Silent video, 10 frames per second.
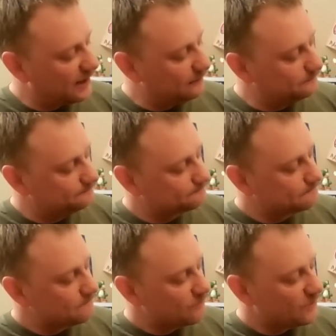
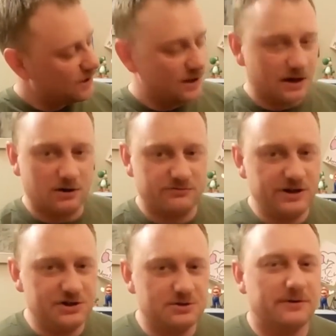I'll
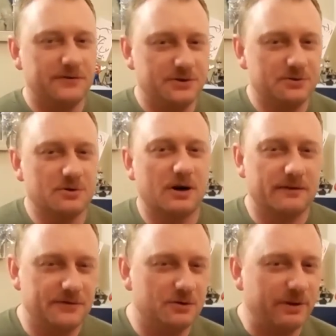read you a few
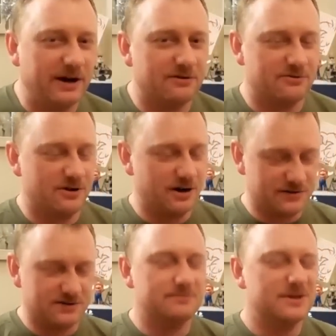
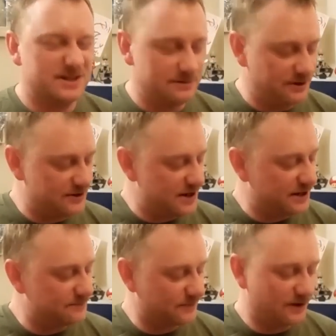paragraphs and see what you
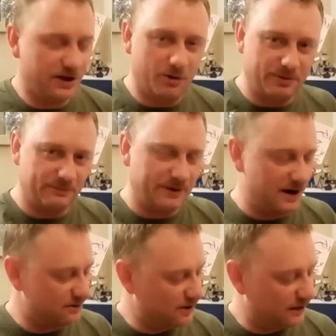think. The opening
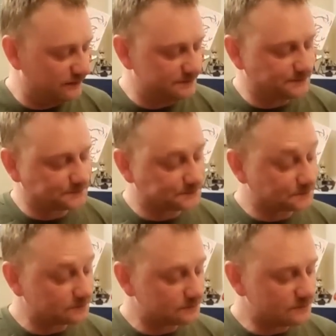paragraph.
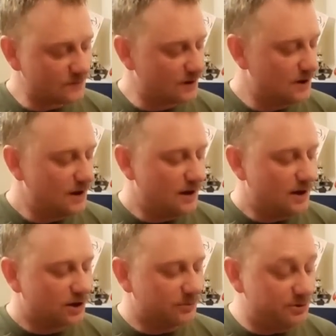
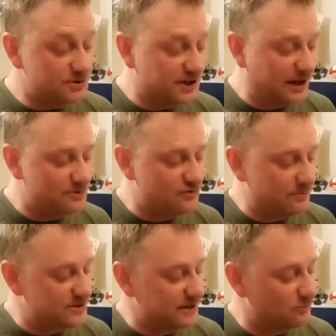Computer games
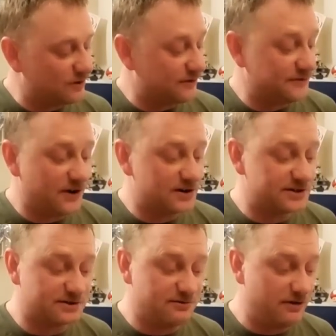represent one of the
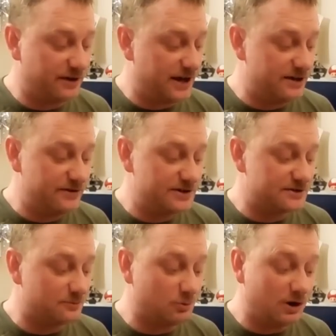fastest growing
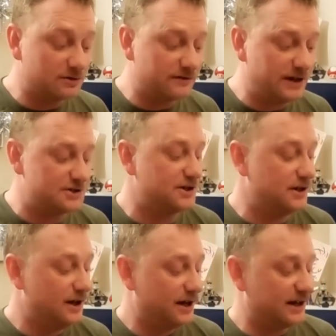areas in the world of leisure.